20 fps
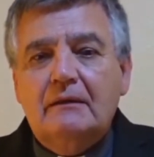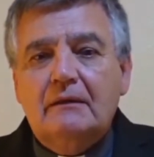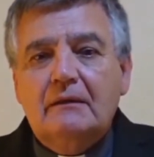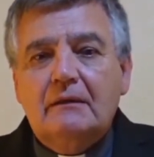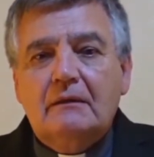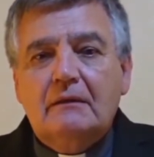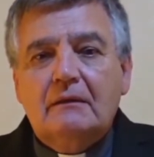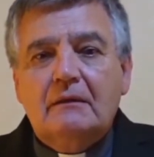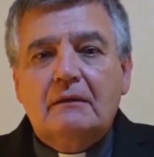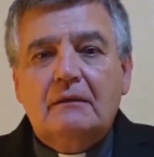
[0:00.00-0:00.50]

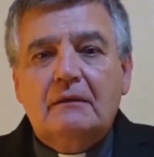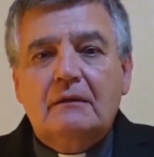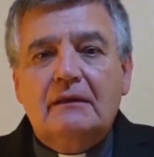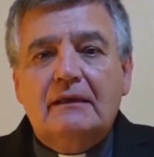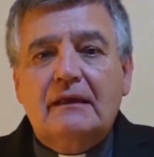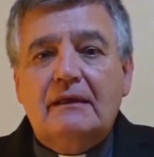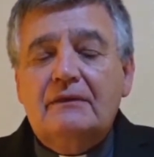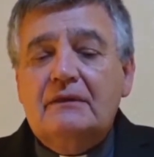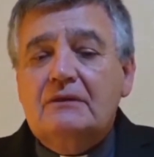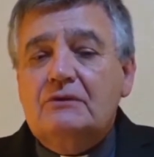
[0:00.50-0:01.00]
and he has
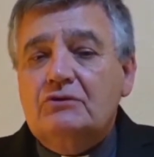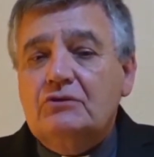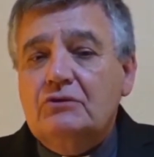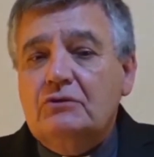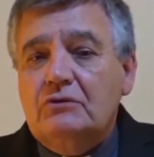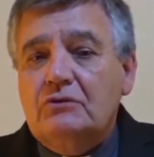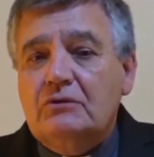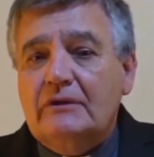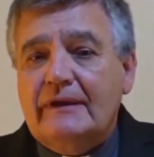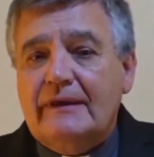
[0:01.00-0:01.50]
said that
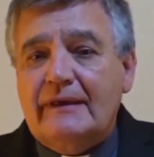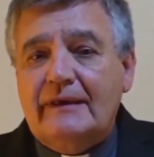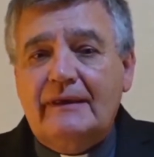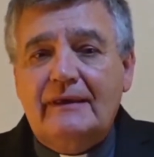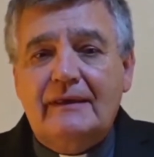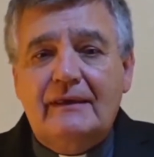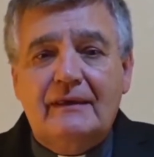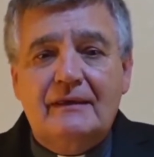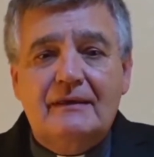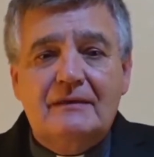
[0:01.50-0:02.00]
it is
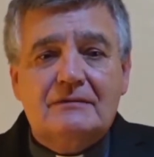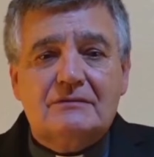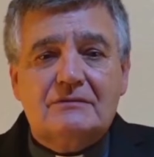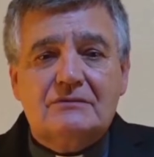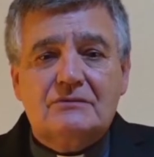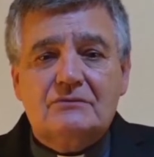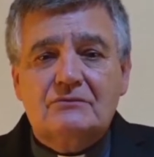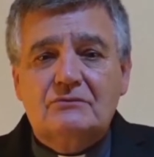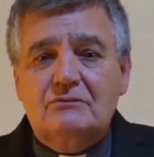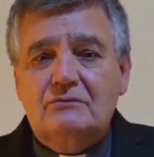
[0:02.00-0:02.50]

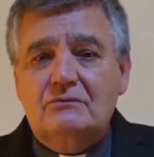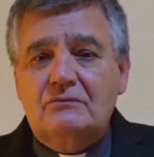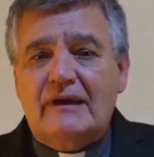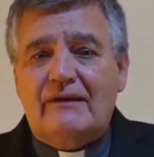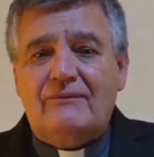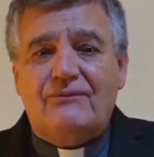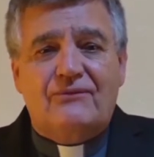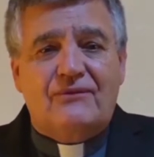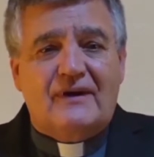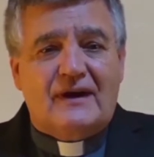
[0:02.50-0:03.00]
a
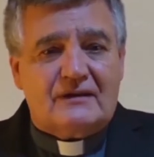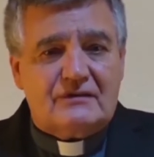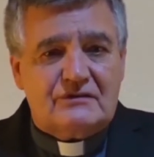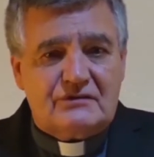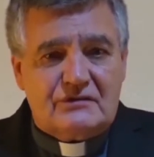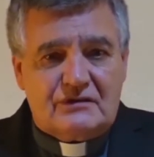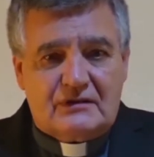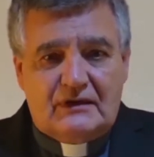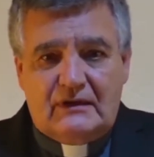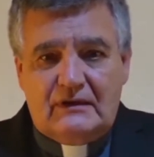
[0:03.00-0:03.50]

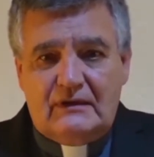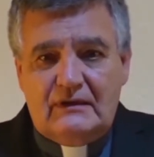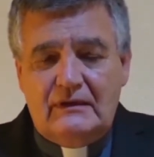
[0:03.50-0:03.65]
farce,